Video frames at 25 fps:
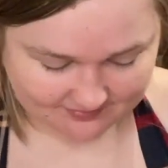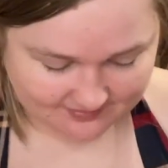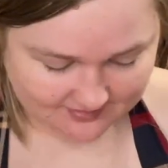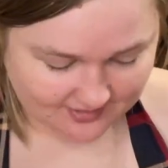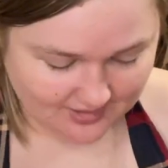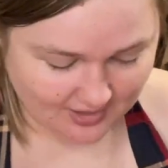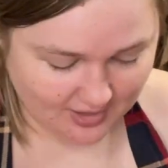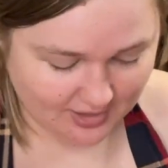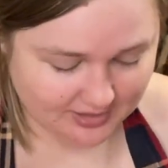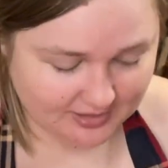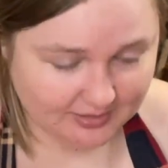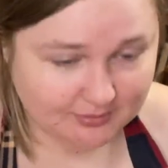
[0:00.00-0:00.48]

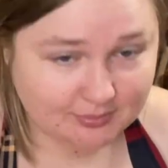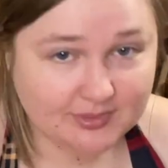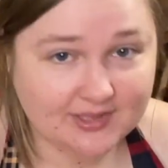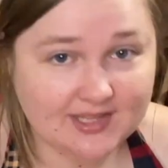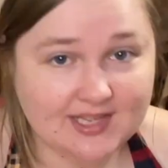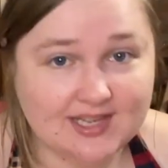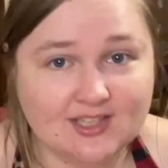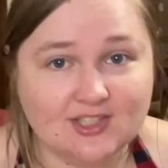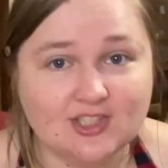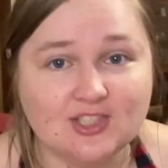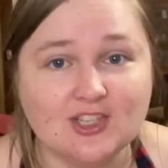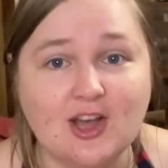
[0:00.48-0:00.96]

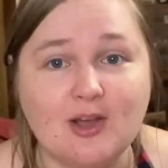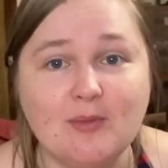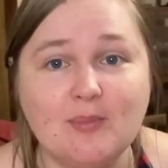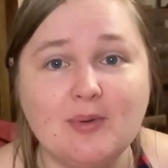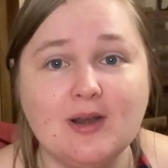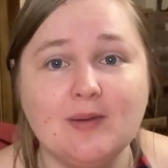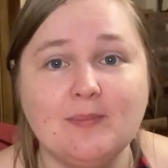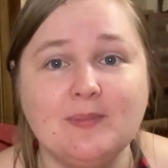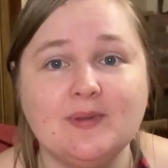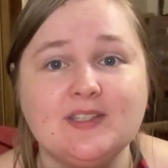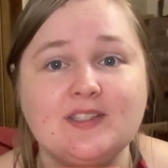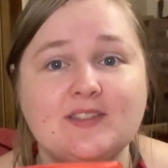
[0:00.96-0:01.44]
unbleached
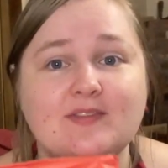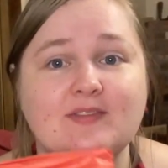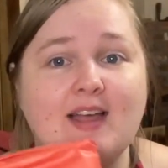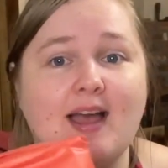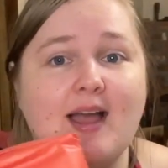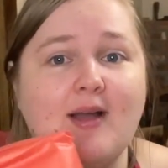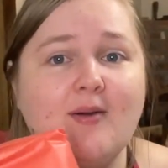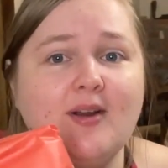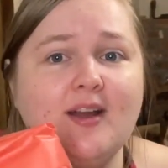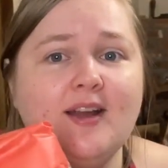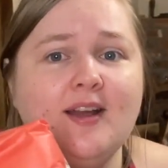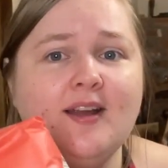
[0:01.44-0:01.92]
all-purpose
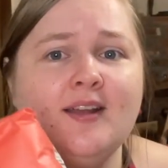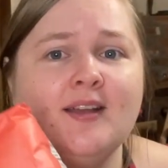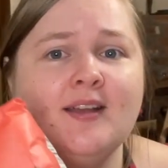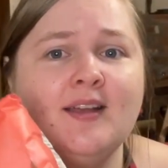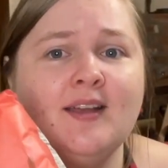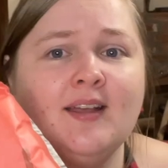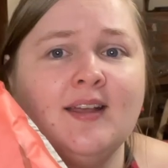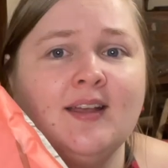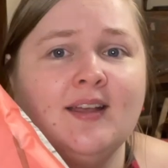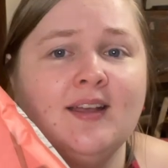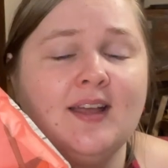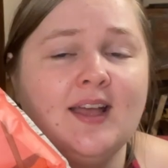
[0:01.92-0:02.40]
flour.
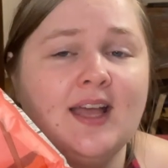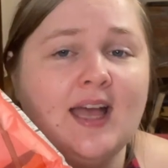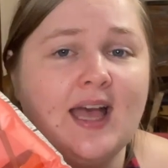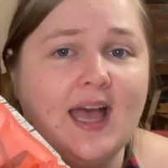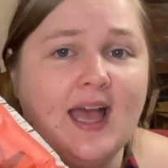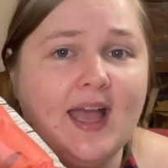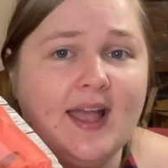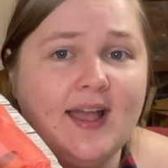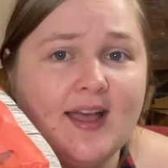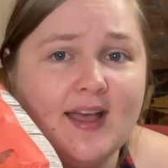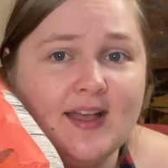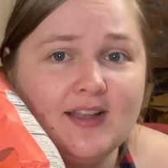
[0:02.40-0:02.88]

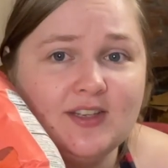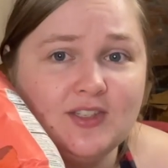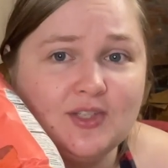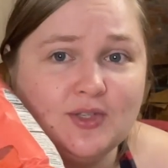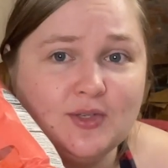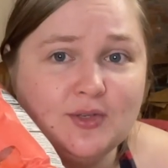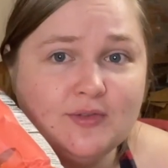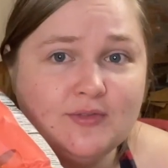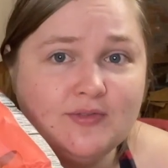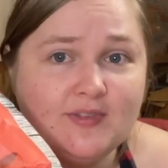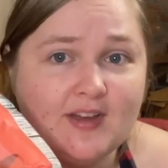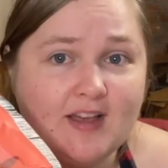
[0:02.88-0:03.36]
I got
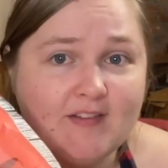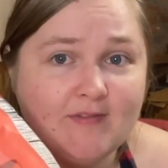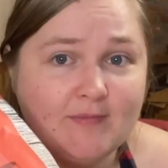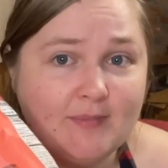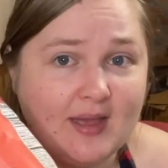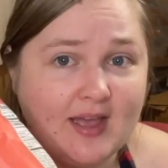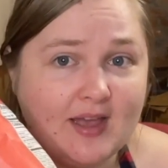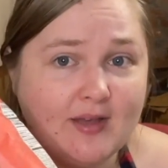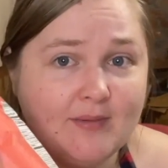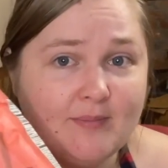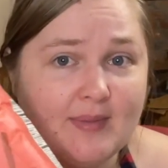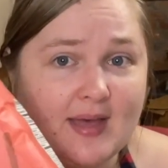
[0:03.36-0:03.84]
2
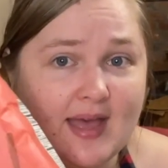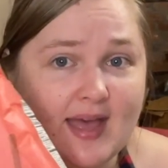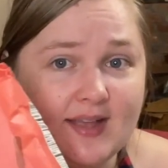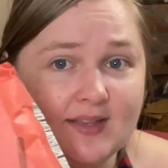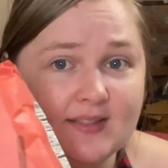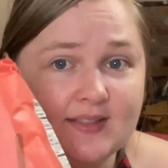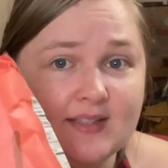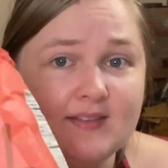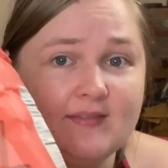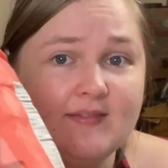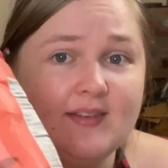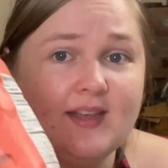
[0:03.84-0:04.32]
5-pound
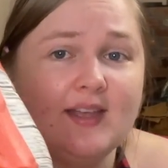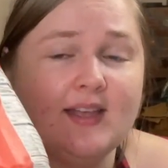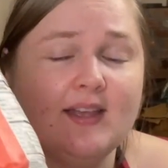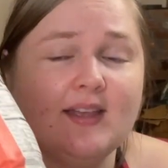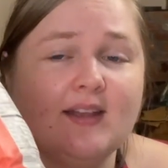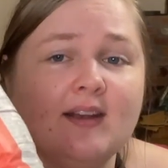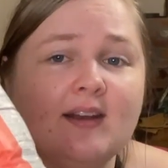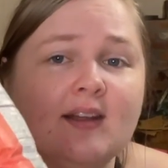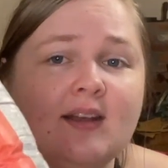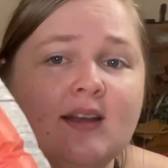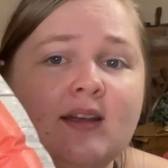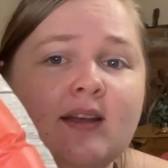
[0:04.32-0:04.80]
bags of it
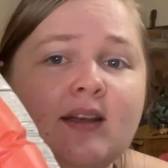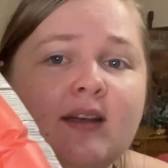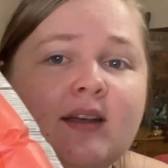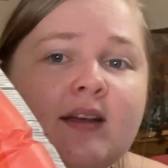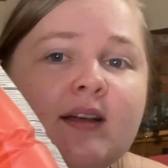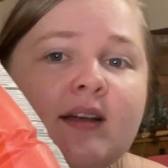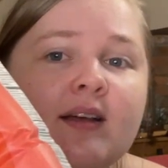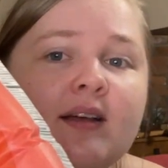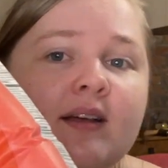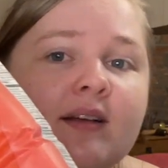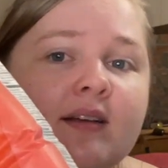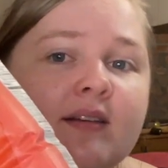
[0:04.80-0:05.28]

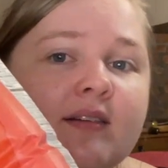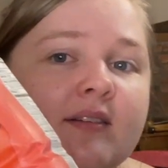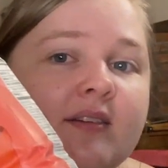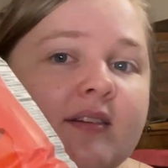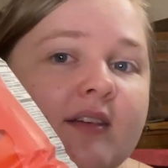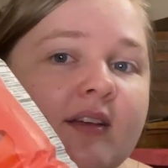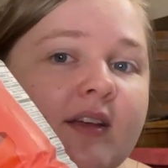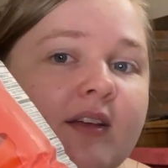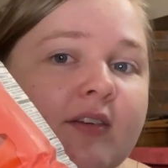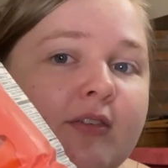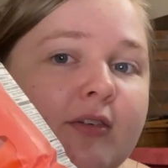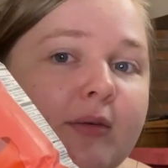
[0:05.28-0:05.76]

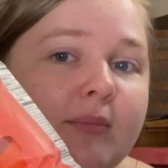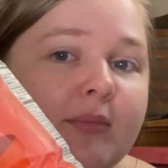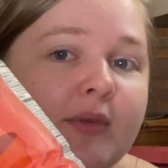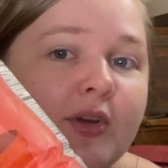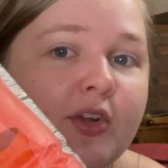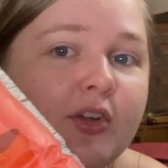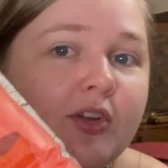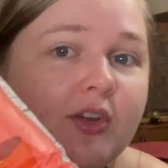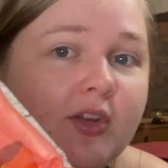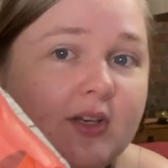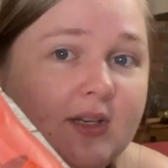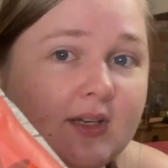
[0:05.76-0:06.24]
from their
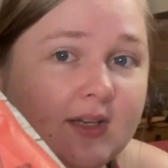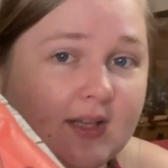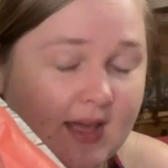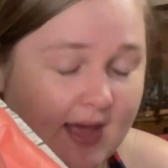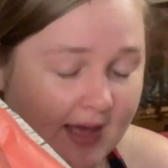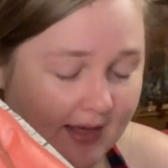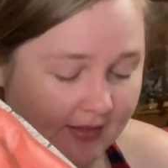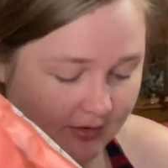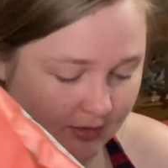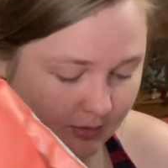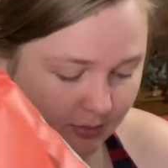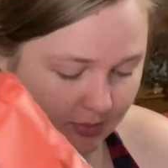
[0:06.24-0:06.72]
Good and
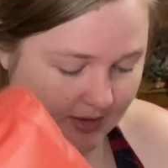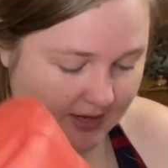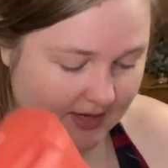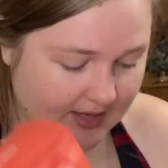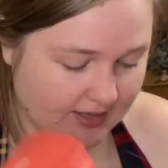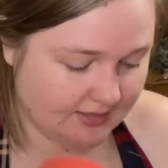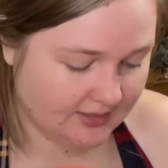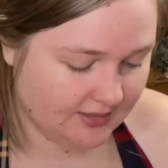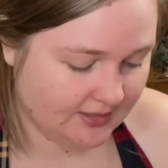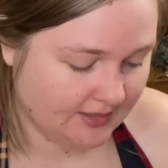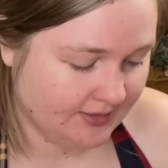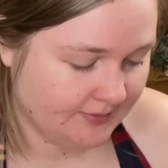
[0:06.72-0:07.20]
Gather
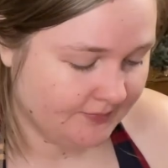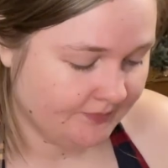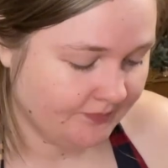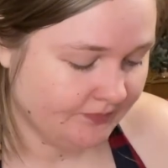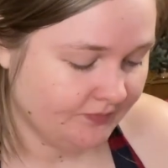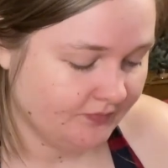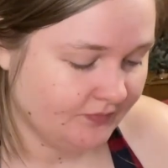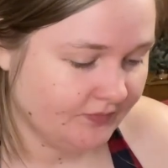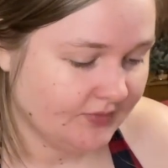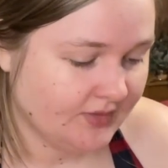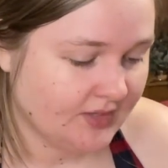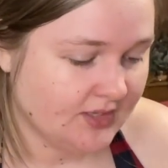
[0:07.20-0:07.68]
brand.
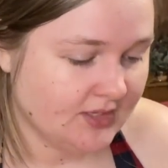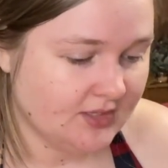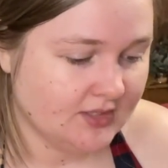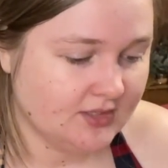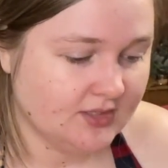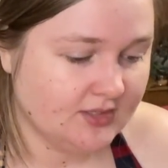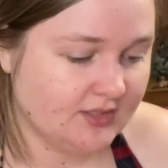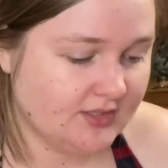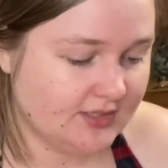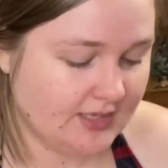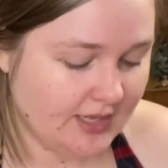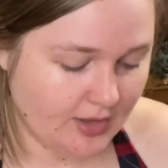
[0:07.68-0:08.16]

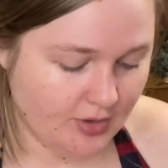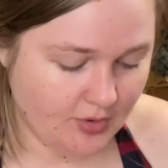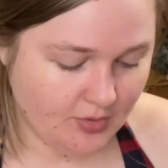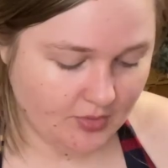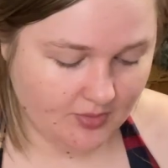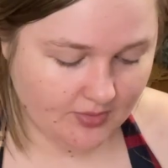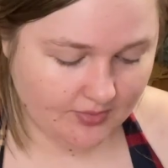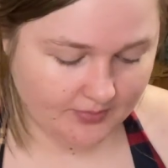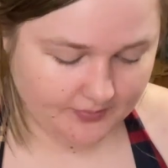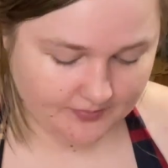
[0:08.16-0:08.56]
So,